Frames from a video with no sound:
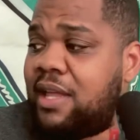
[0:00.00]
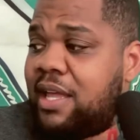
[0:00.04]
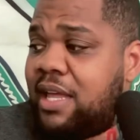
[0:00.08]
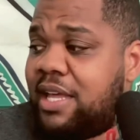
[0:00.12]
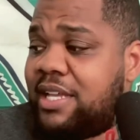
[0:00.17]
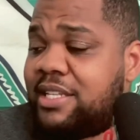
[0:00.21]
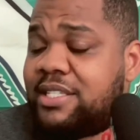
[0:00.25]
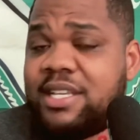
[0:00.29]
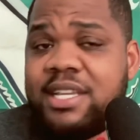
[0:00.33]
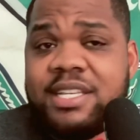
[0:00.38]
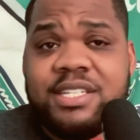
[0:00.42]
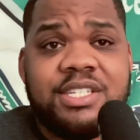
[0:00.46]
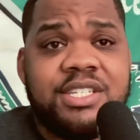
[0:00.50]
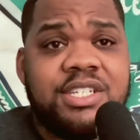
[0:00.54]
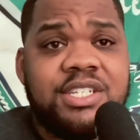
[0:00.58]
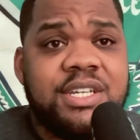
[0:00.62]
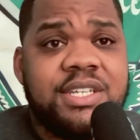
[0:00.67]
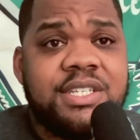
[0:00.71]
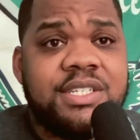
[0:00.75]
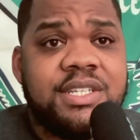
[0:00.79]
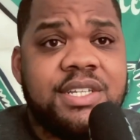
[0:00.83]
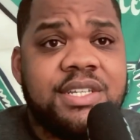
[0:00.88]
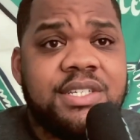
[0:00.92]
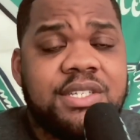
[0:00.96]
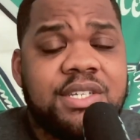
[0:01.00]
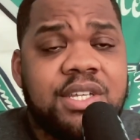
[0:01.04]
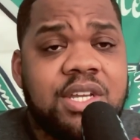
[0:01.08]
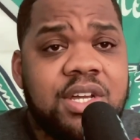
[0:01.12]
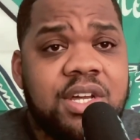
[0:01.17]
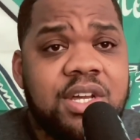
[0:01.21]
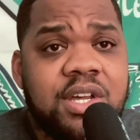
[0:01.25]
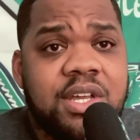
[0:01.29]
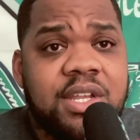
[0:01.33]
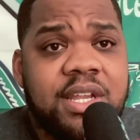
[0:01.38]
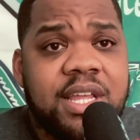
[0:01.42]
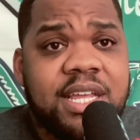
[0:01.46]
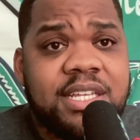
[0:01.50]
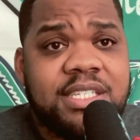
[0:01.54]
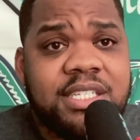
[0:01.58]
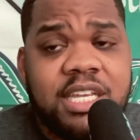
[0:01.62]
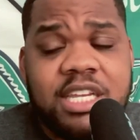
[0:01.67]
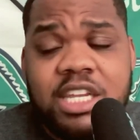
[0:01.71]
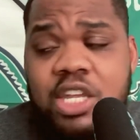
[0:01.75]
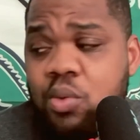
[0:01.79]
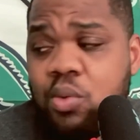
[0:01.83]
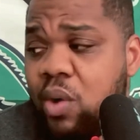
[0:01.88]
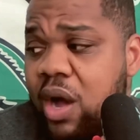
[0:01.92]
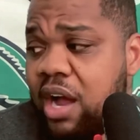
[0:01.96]
is as just as good as
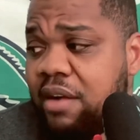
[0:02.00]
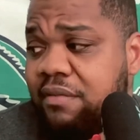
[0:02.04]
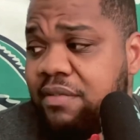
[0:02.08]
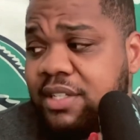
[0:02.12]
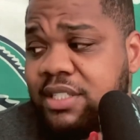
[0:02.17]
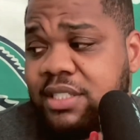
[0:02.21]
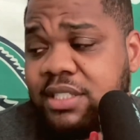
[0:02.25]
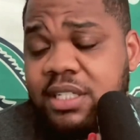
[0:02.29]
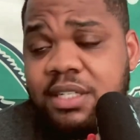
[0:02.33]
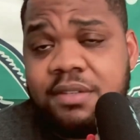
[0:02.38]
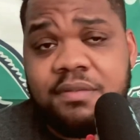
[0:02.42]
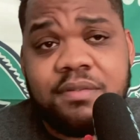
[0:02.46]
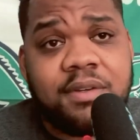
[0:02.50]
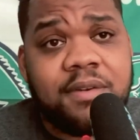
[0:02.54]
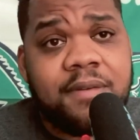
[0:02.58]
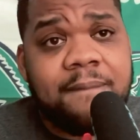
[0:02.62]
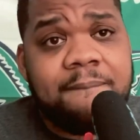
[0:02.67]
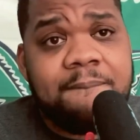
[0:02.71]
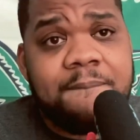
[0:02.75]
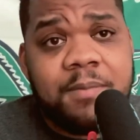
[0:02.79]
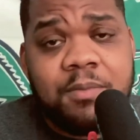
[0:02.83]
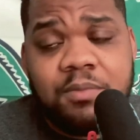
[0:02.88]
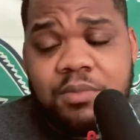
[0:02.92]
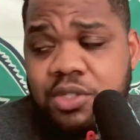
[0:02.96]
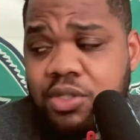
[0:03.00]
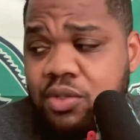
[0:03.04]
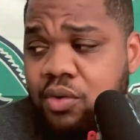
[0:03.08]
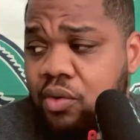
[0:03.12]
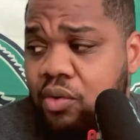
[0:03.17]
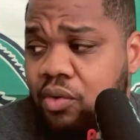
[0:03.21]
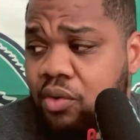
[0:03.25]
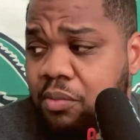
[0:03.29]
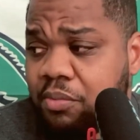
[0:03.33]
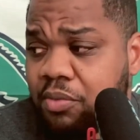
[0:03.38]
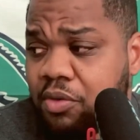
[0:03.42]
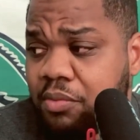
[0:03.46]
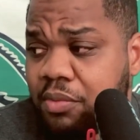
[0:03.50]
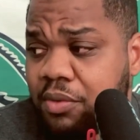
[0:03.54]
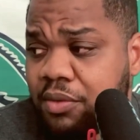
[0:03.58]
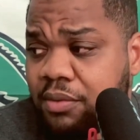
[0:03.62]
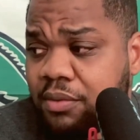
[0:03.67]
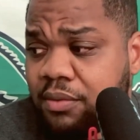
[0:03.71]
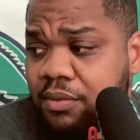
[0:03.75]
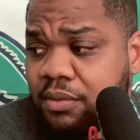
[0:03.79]
any wide receiver. What's going on, boo-boo?